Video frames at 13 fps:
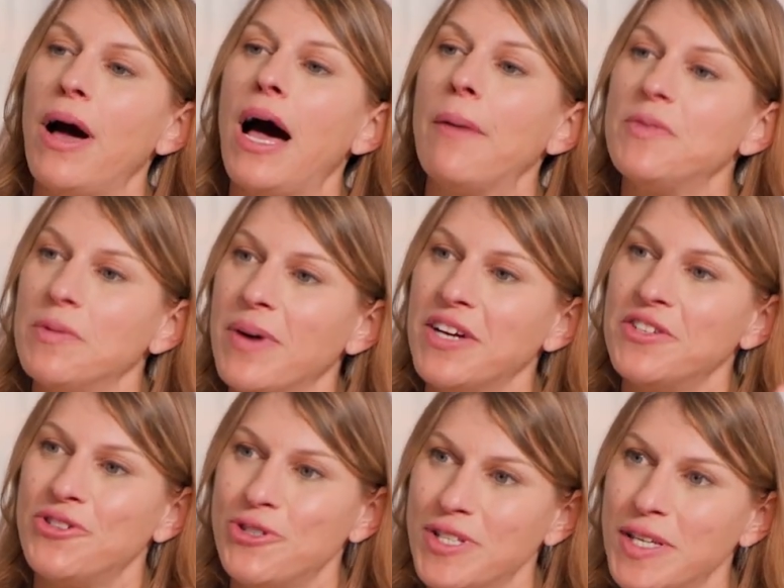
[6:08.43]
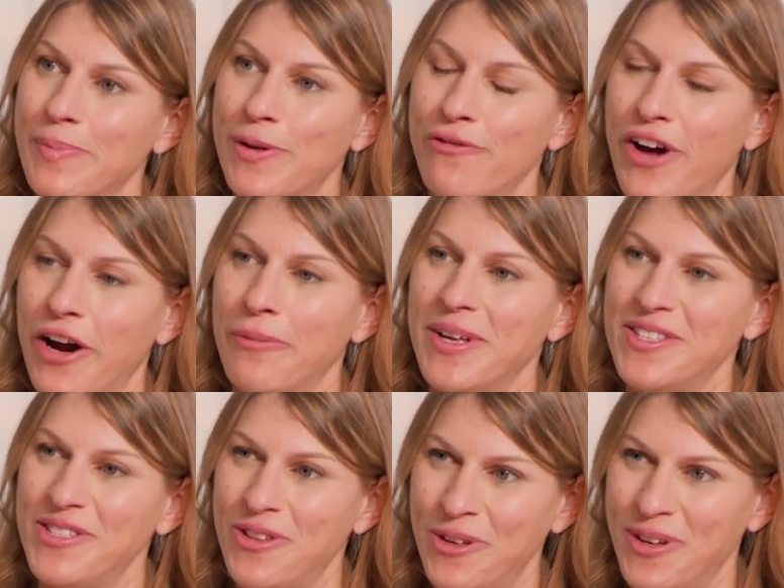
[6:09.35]
optimize your sleep environment
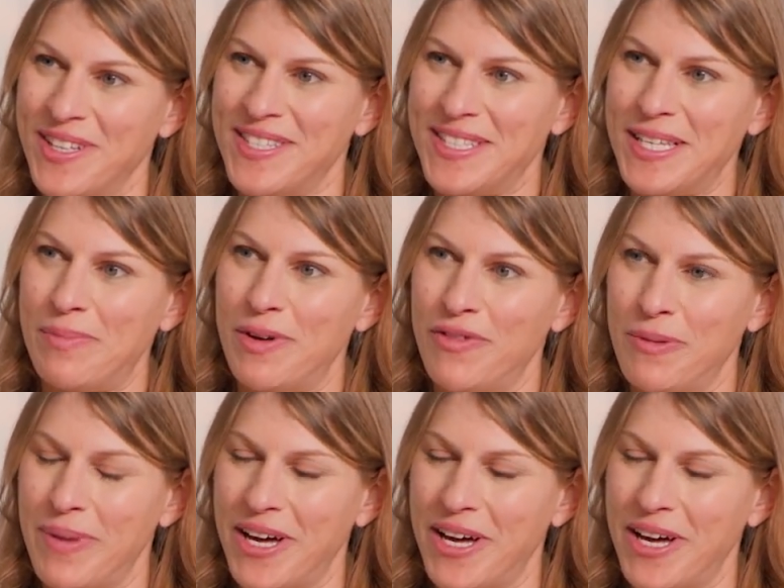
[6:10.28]
so that you can sleep even